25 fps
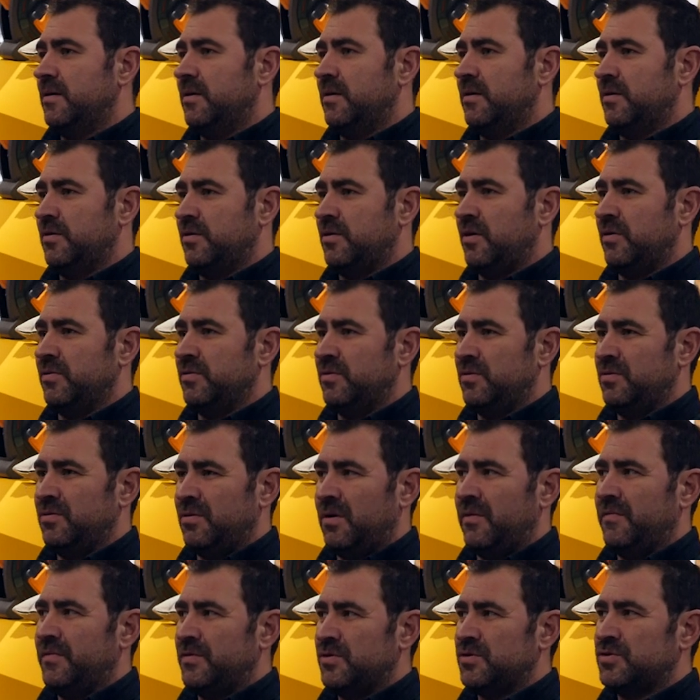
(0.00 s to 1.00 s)
and gone,
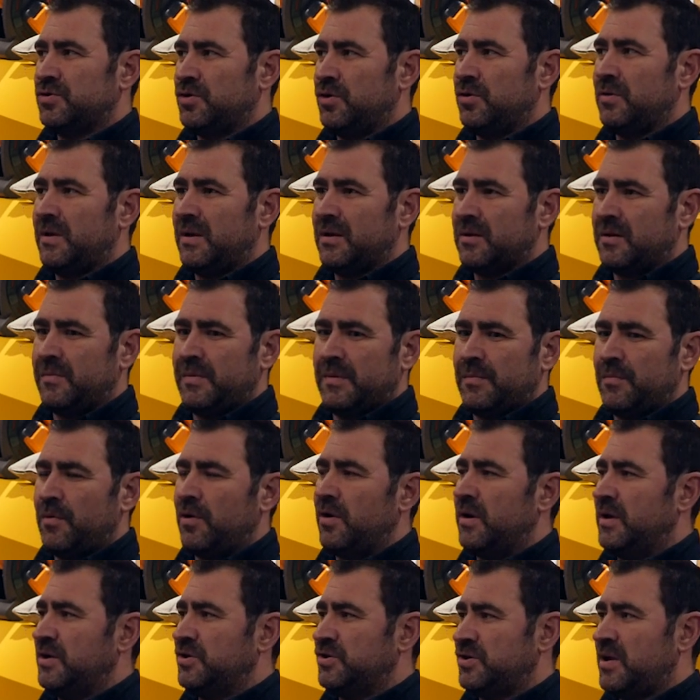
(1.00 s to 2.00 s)
no, if you just do that a little bit
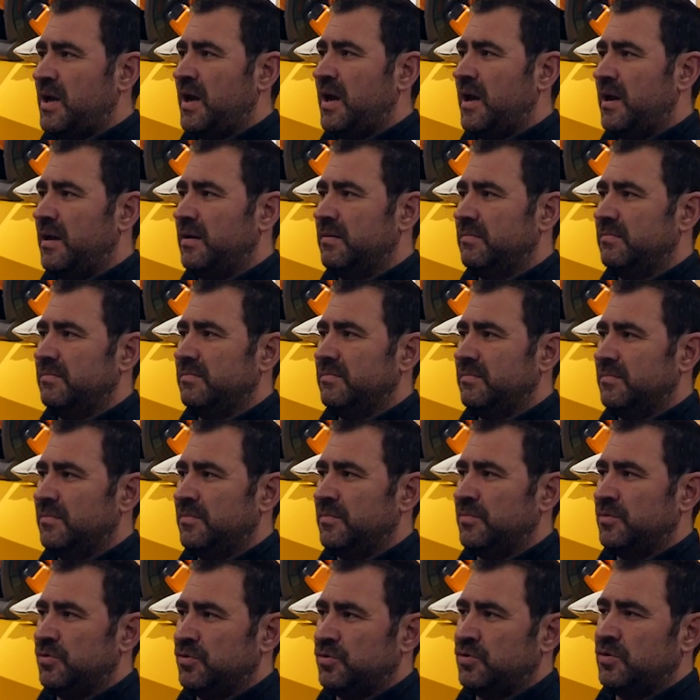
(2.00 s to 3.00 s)
more each day,
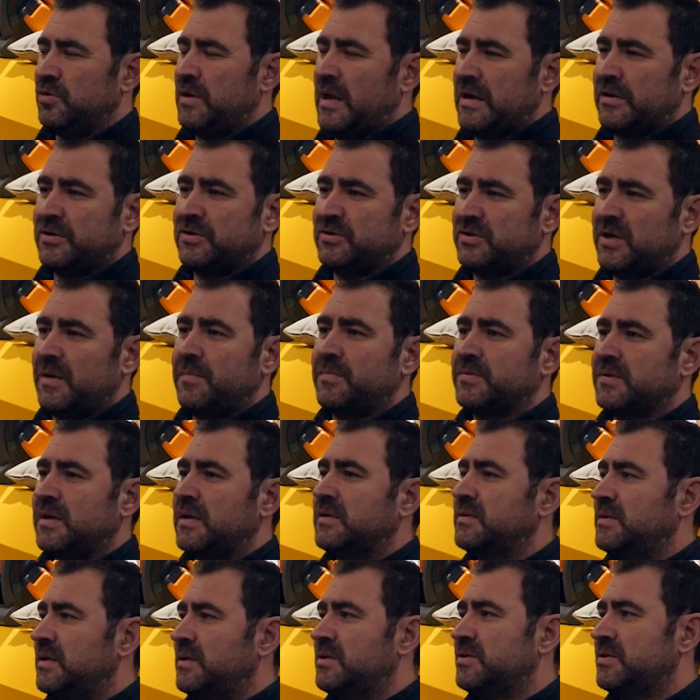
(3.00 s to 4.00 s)
just an extra
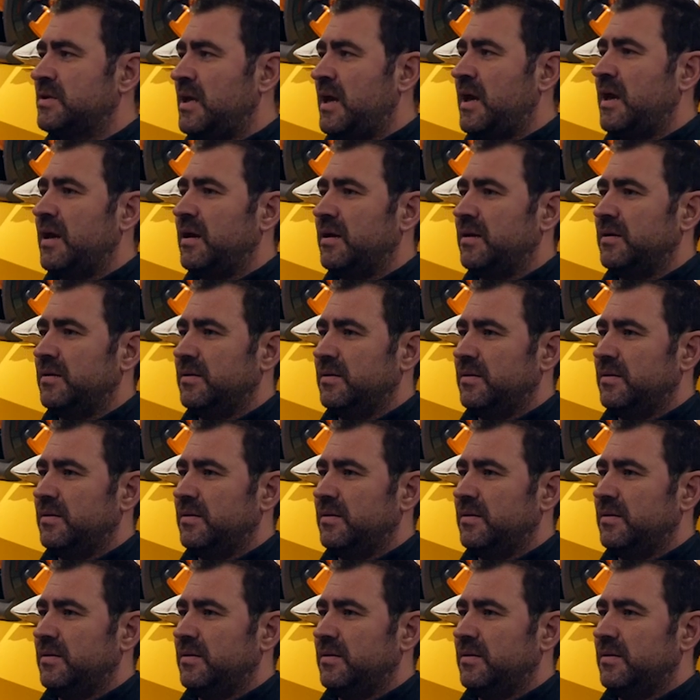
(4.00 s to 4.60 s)
10% each day,